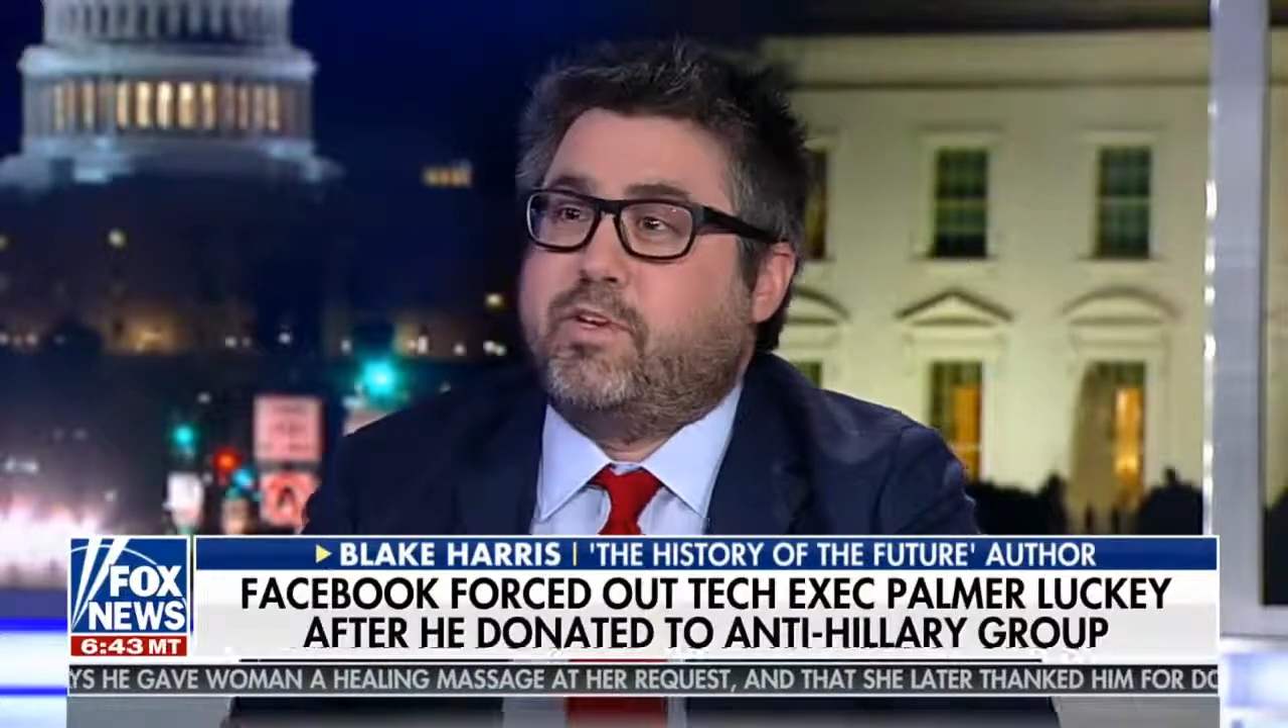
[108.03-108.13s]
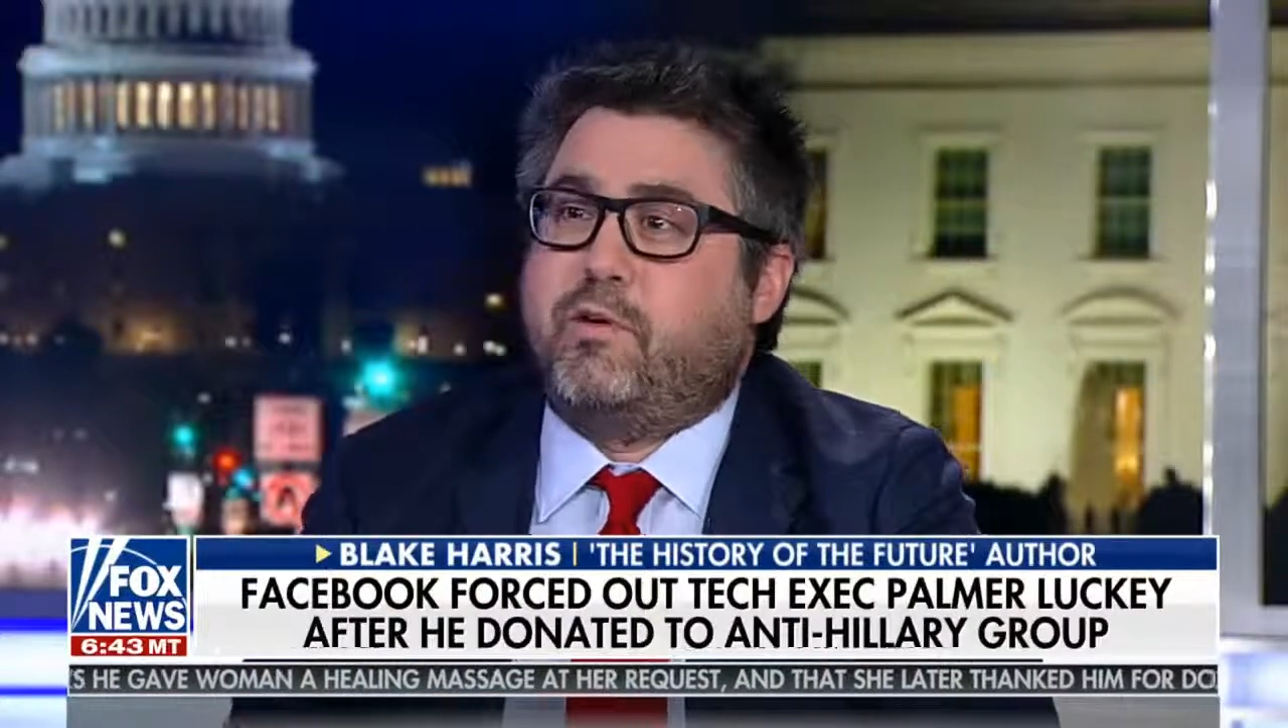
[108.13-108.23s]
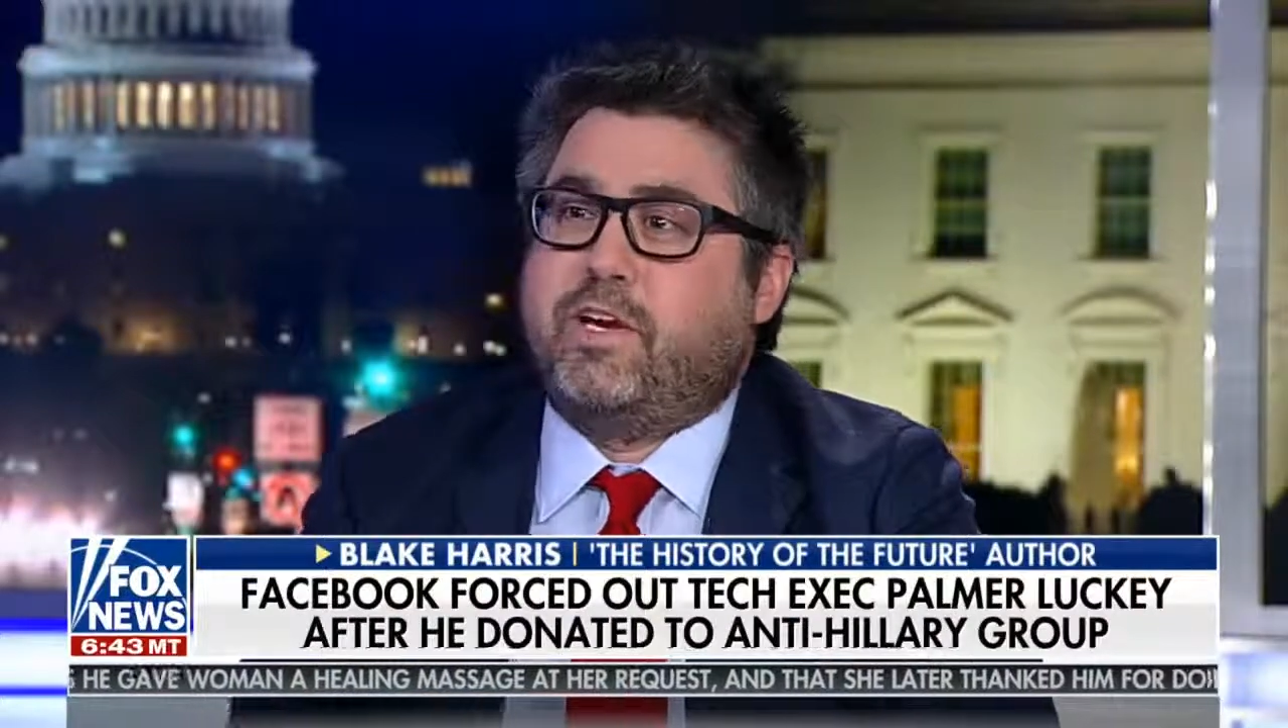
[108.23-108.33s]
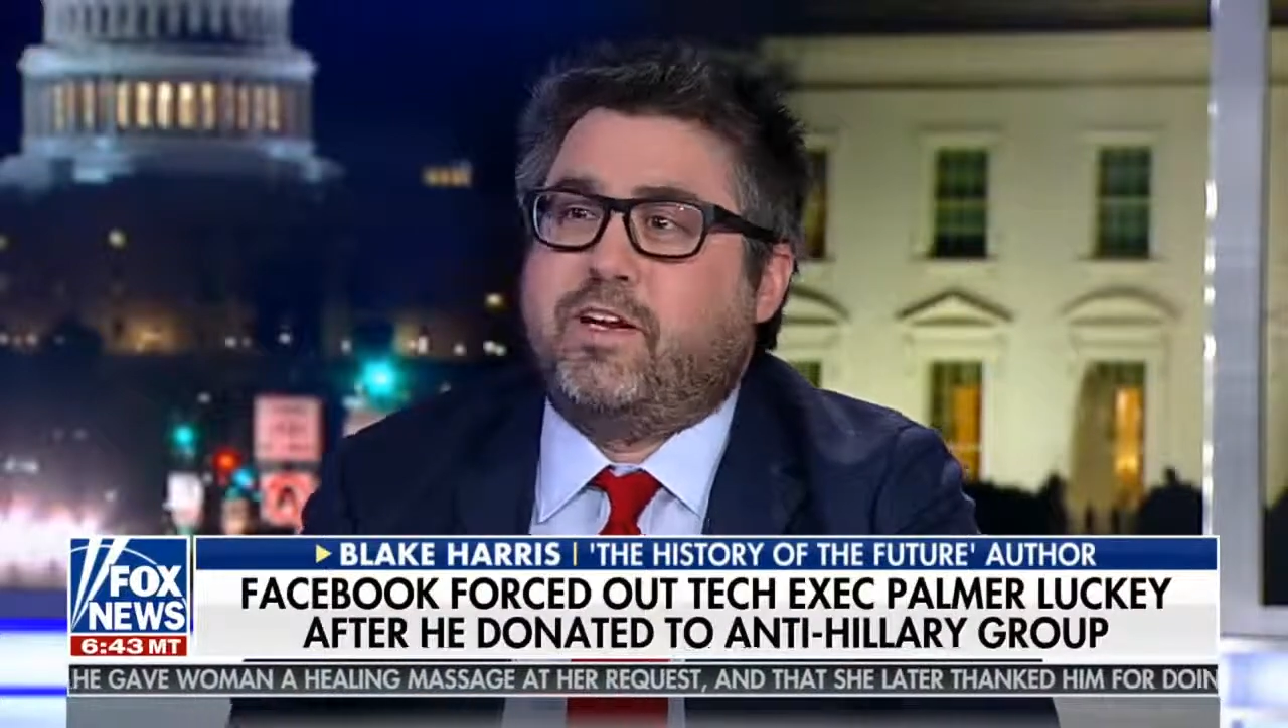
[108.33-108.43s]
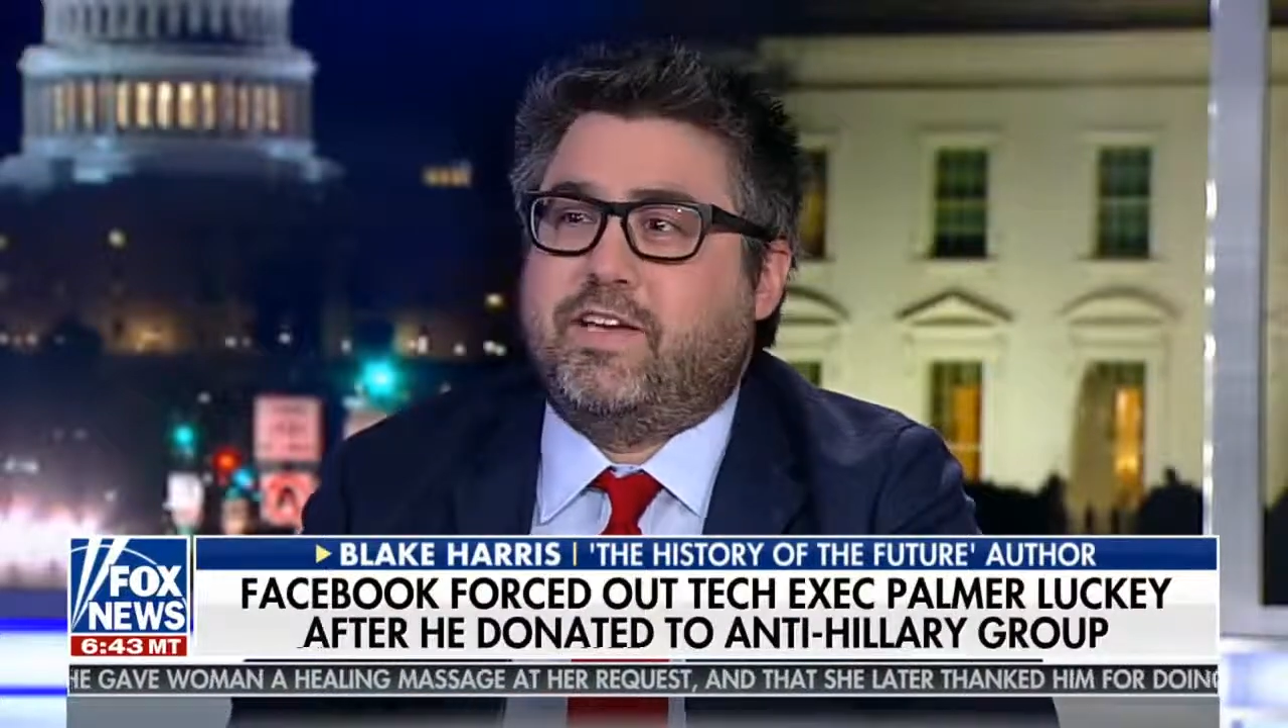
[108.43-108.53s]

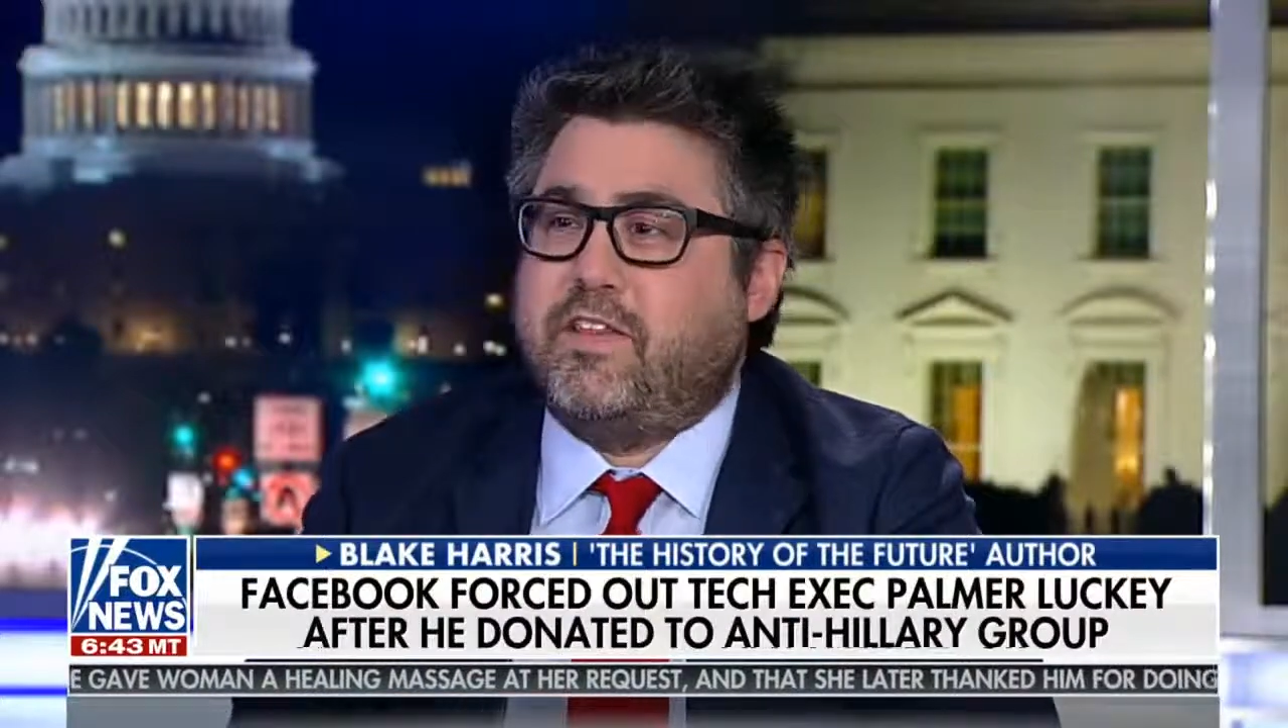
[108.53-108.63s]
donated